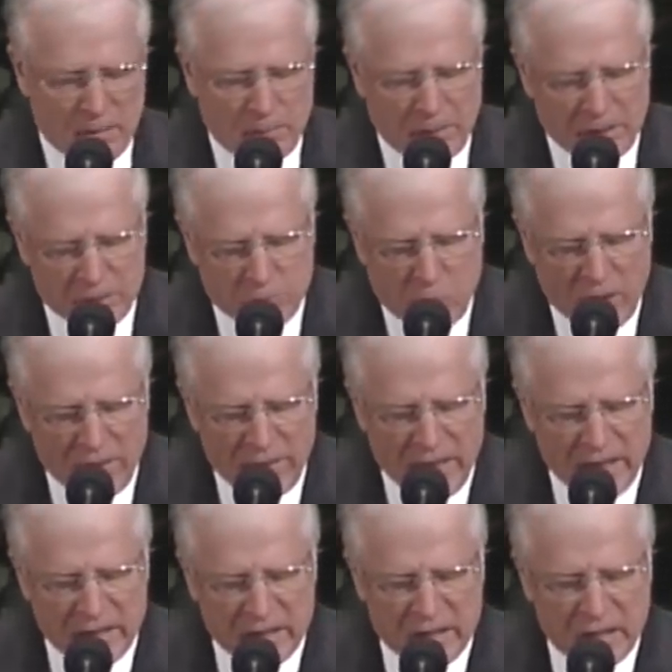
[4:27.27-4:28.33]
But it's one
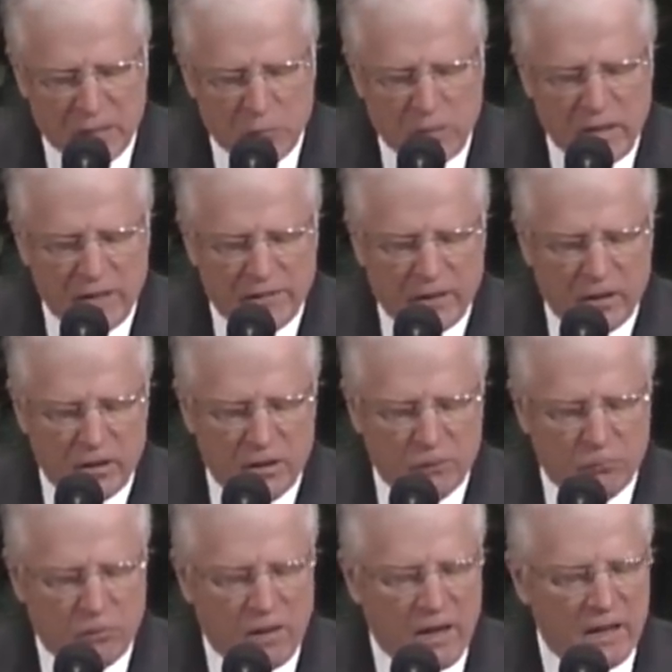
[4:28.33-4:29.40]
that we have
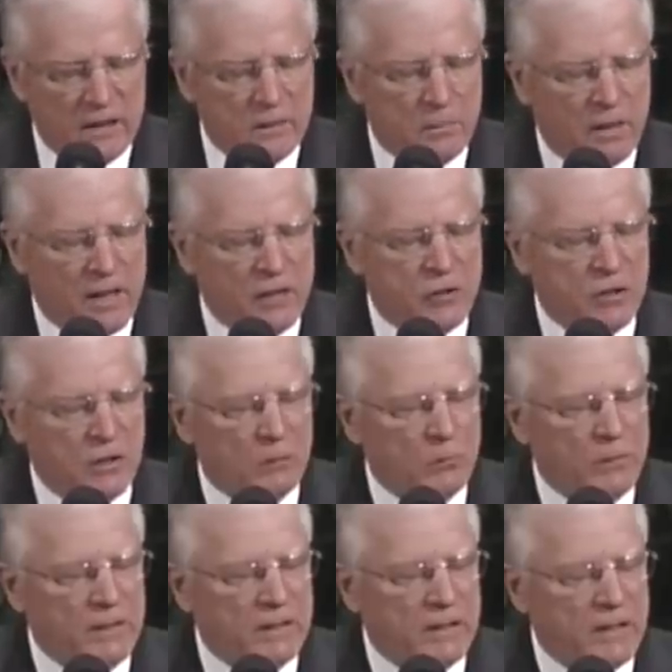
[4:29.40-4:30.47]
heard read, but I shall
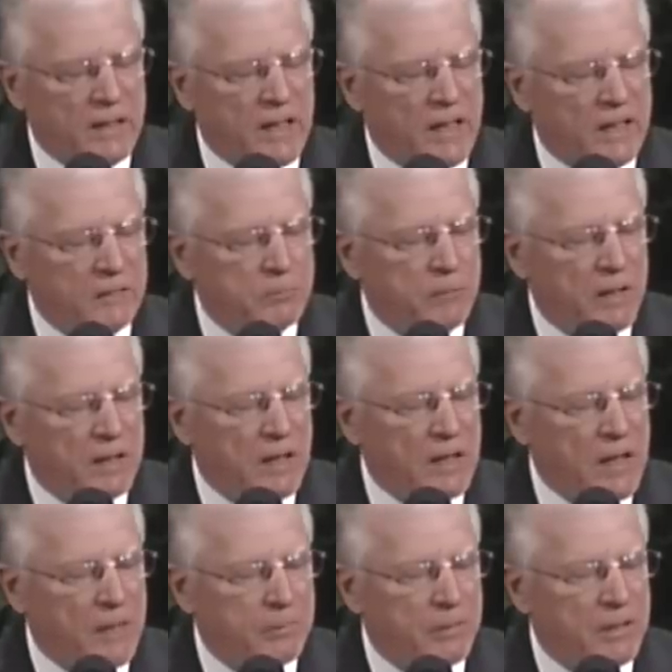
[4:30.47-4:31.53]
read it again,
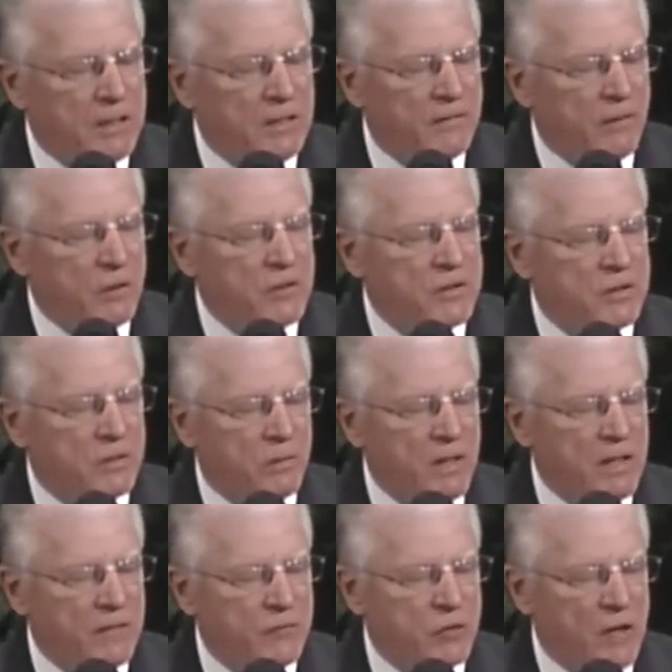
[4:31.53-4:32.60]
picking up in verse
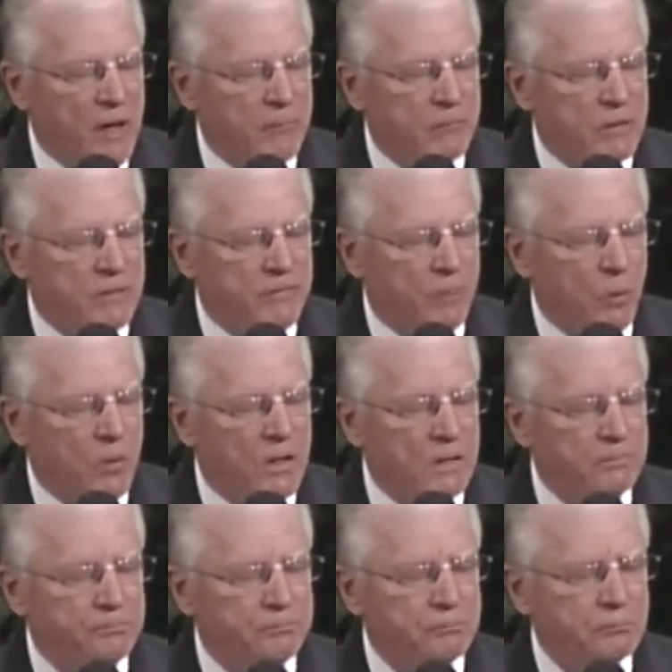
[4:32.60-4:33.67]
3 of chapter 4.